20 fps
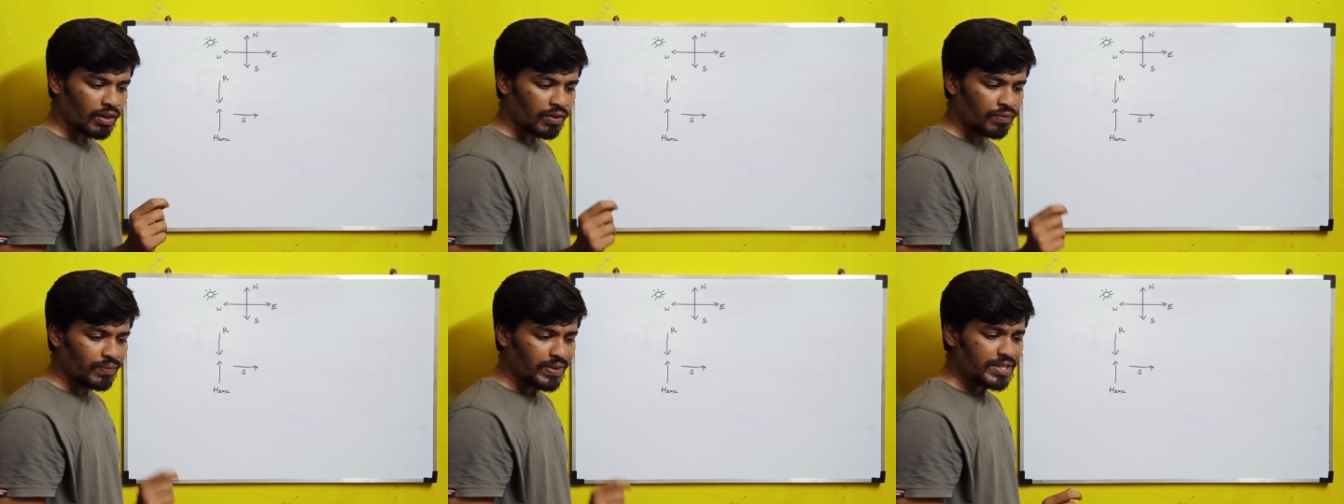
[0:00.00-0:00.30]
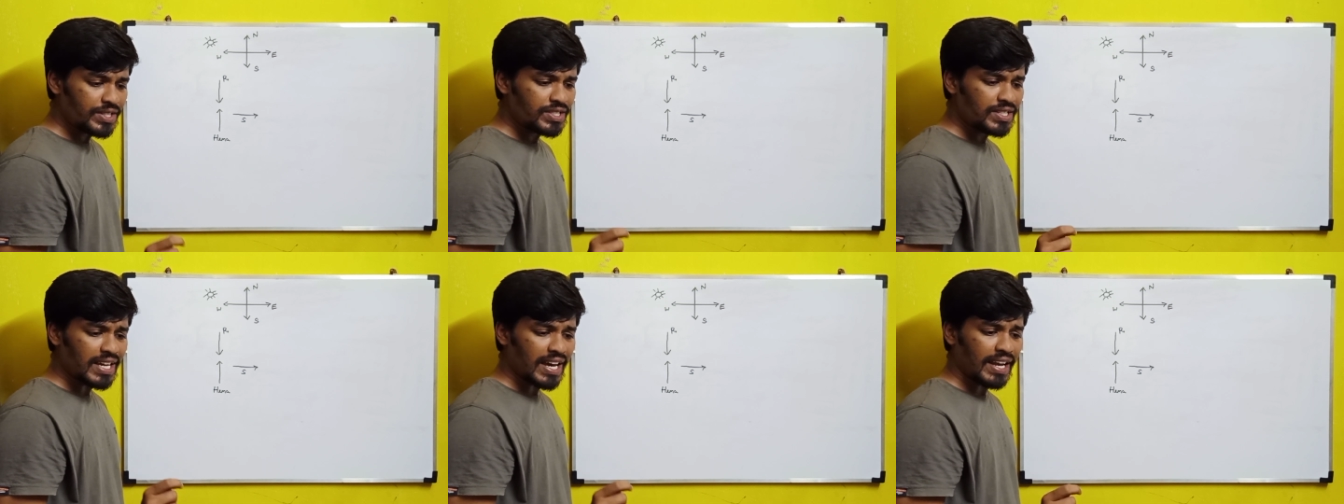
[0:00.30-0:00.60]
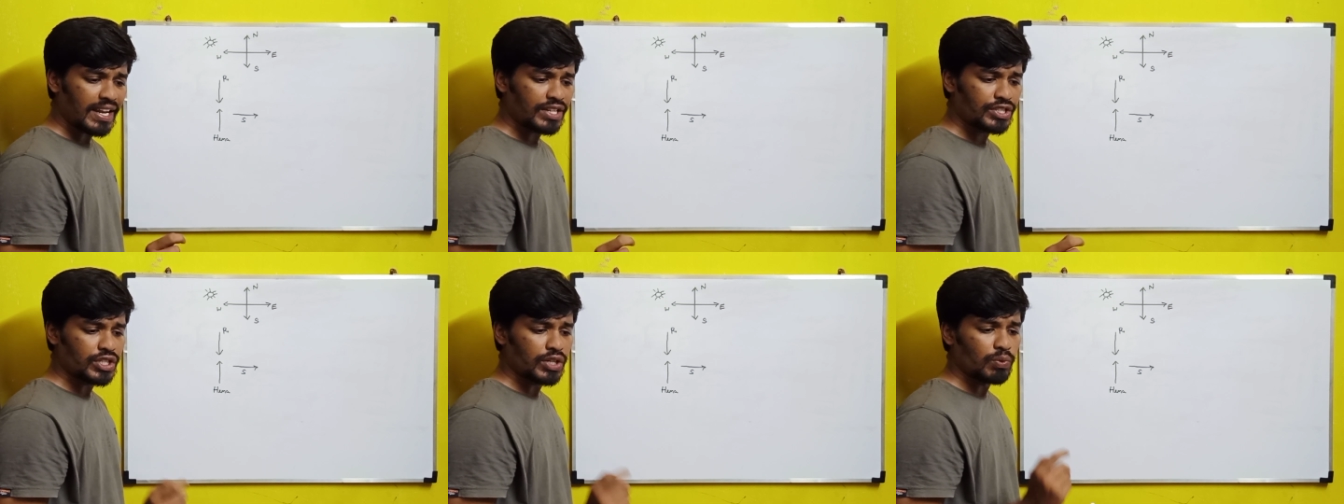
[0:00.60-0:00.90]
which
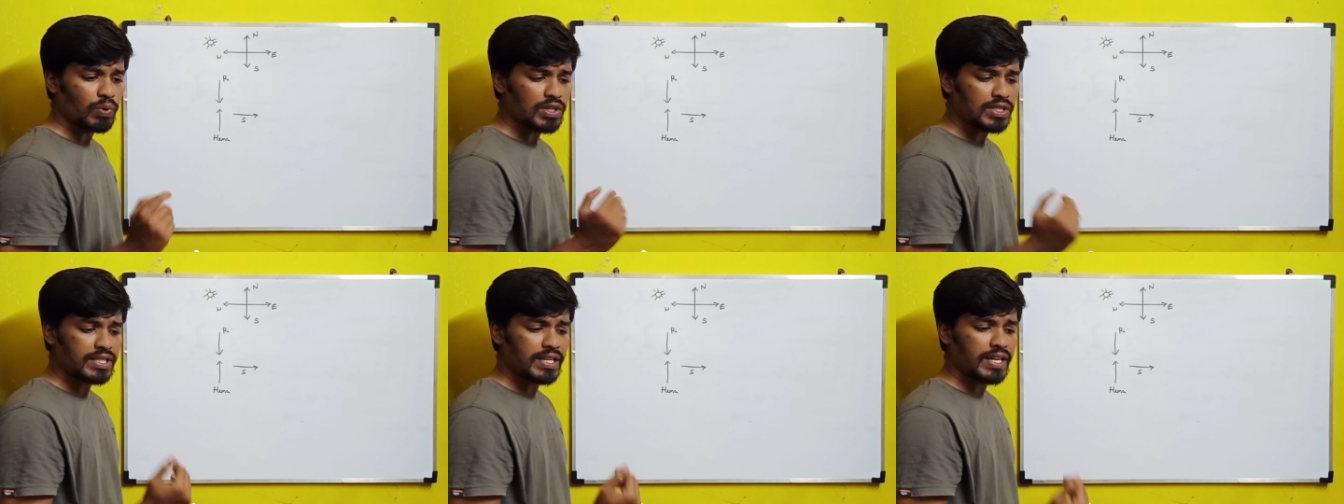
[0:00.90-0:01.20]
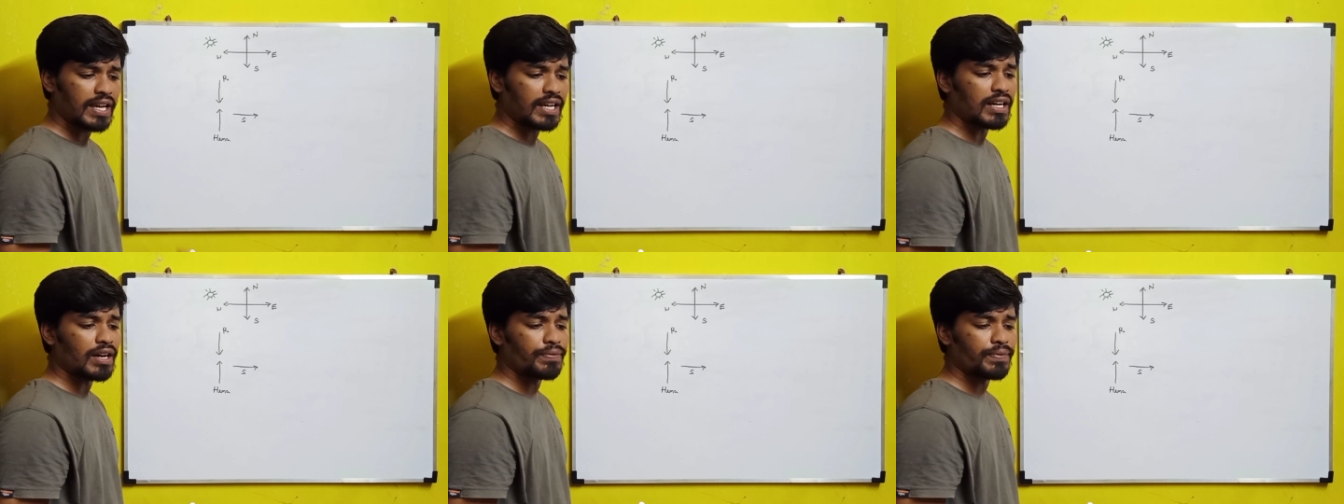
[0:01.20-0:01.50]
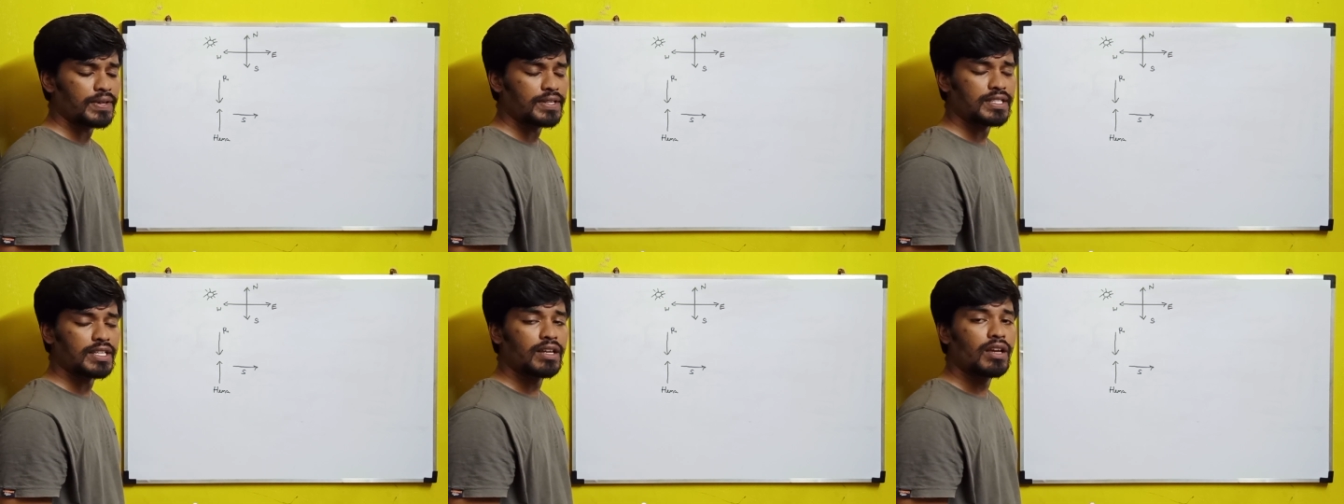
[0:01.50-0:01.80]
direction was Rekha
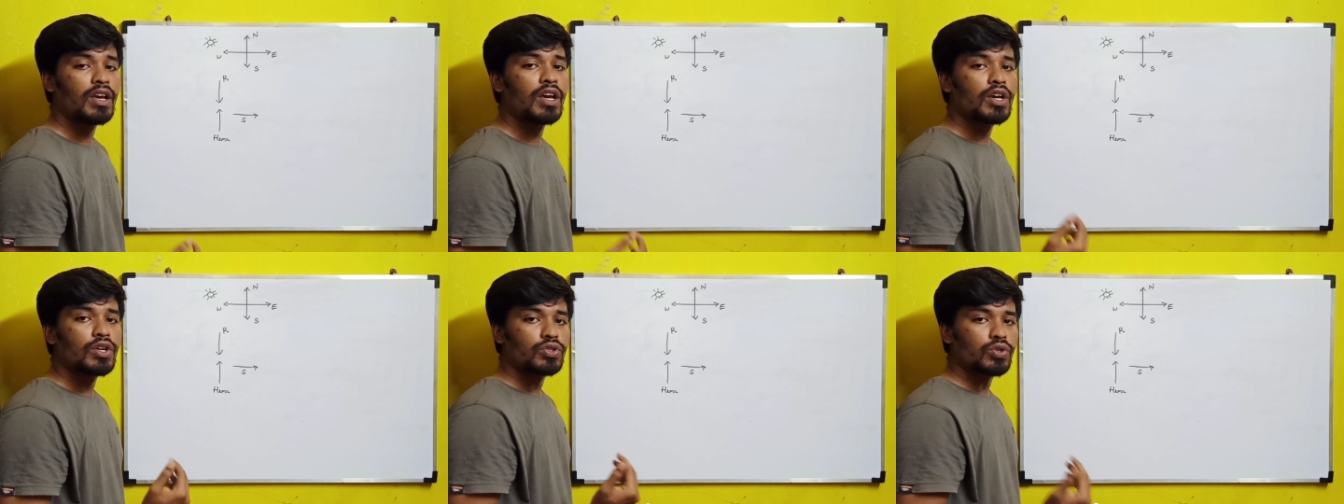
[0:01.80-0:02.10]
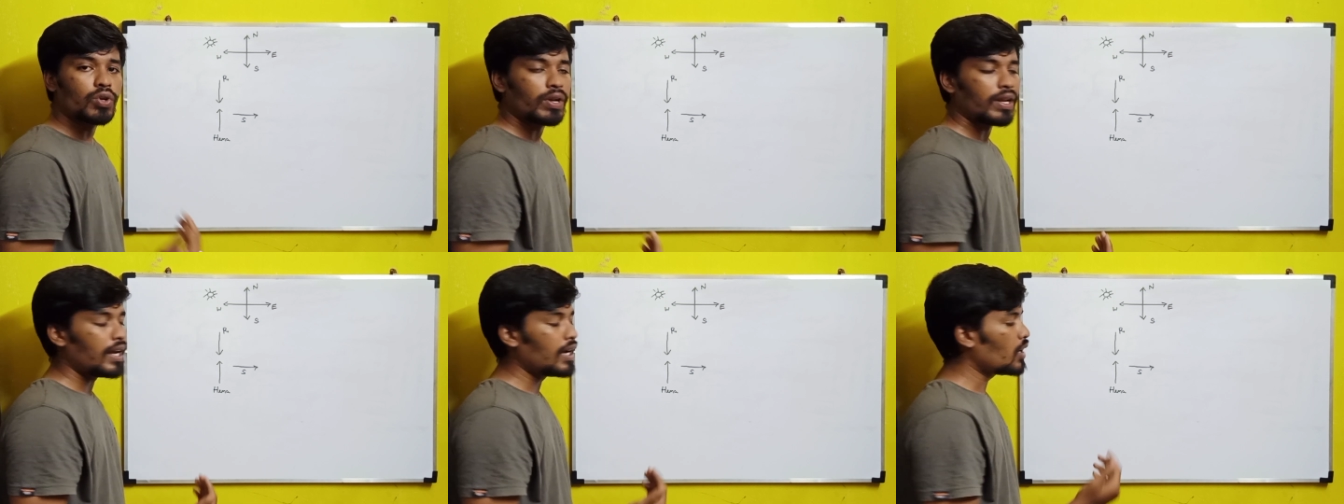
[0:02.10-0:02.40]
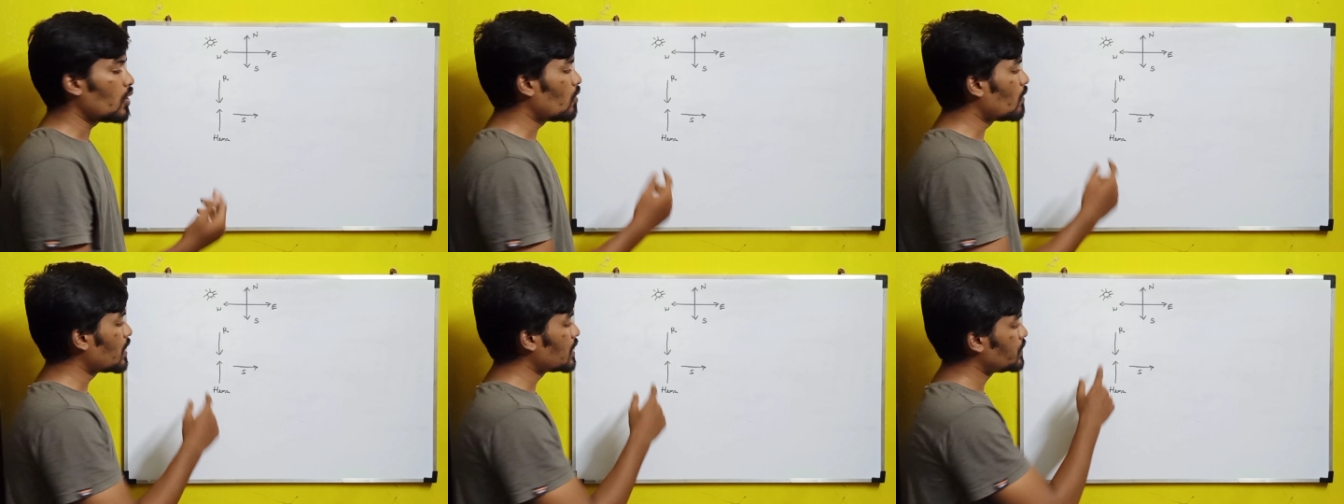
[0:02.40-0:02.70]
facing? So
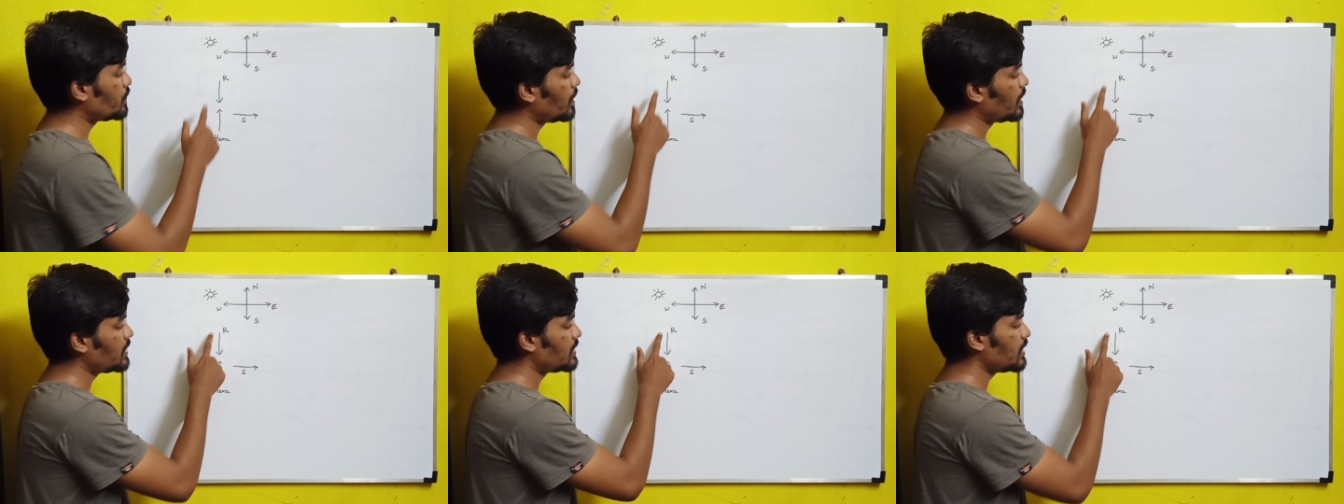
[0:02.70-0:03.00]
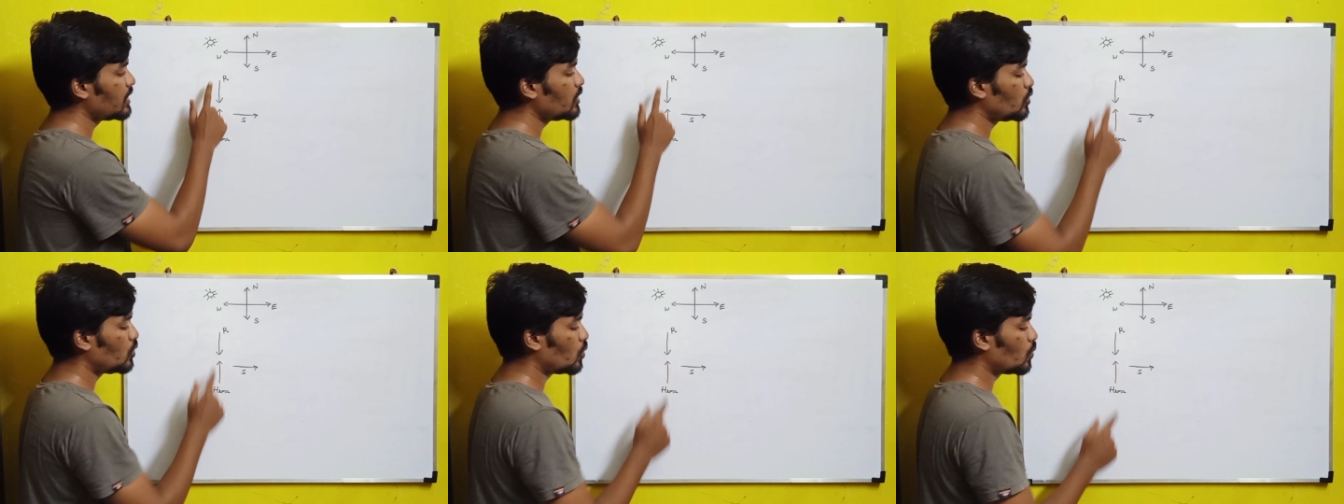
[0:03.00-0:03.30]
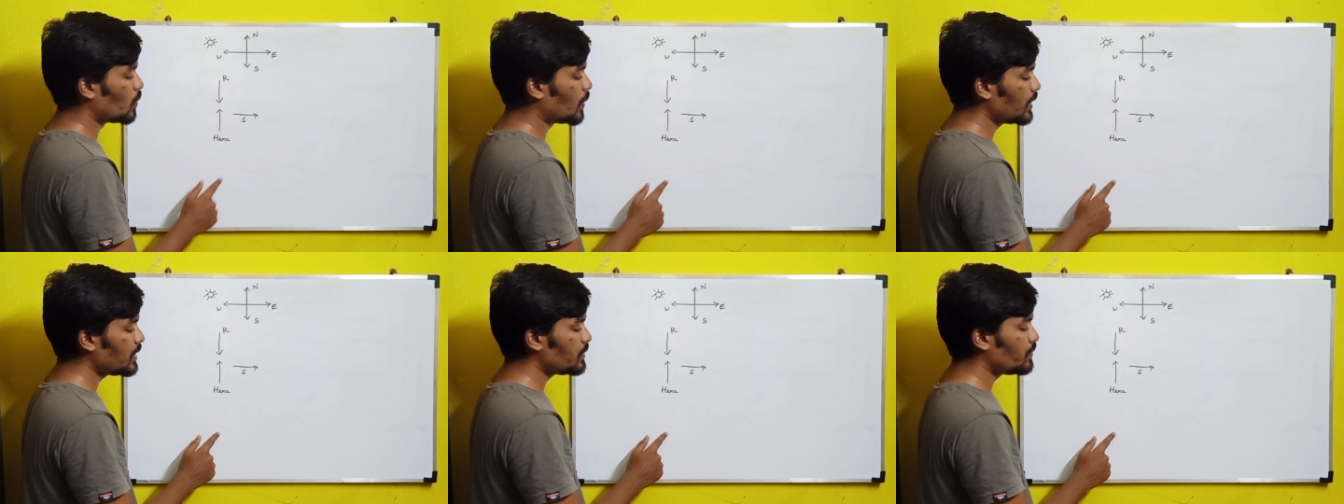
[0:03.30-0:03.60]
Rekha was facing
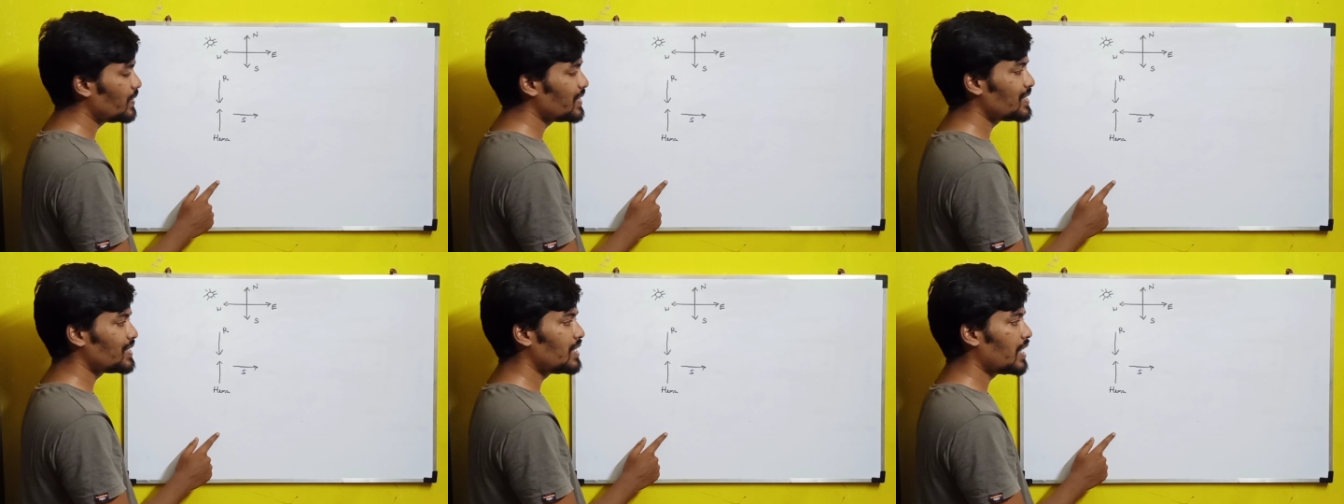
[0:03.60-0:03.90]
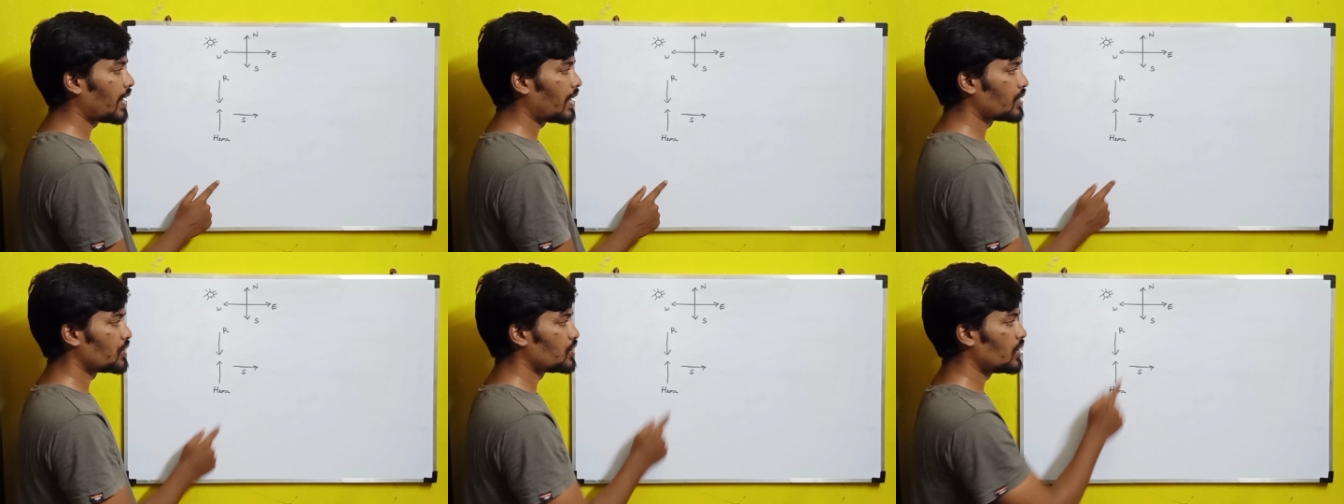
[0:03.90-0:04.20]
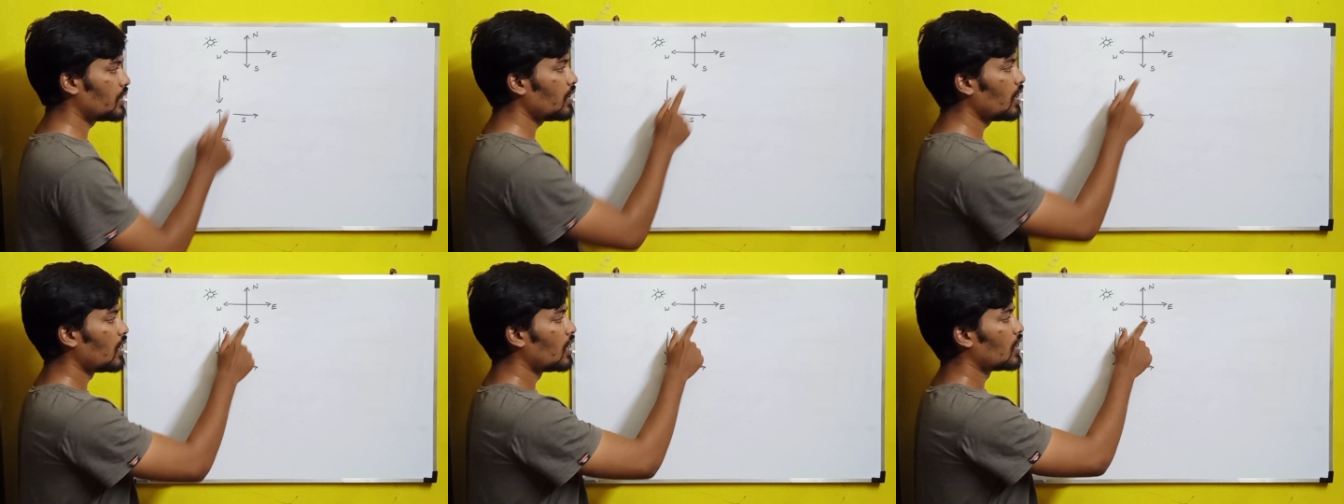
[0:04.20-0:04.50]
towards which
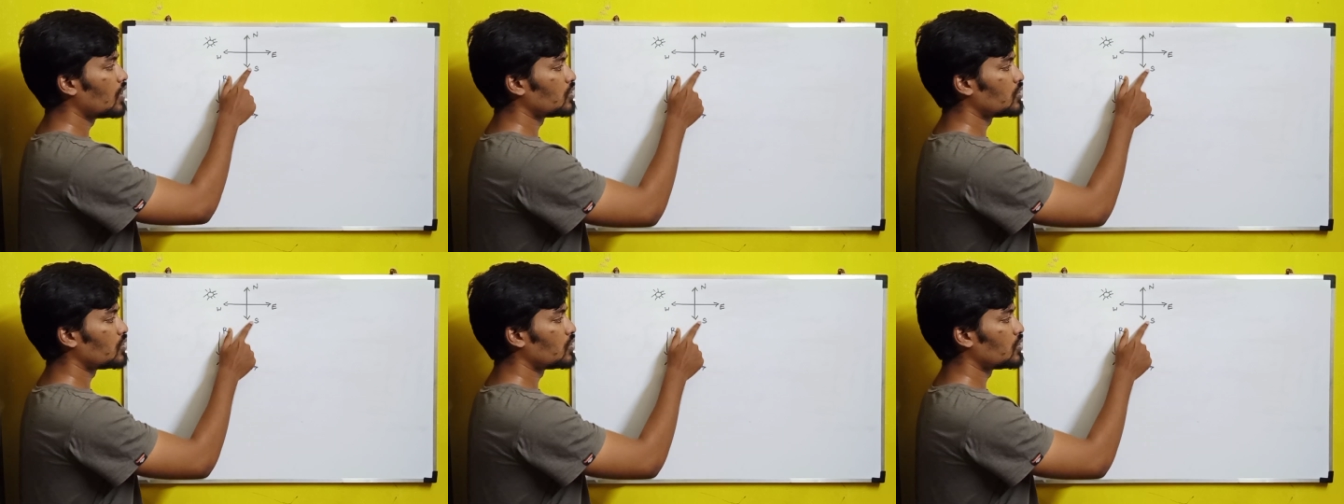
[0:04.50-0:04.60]
direction?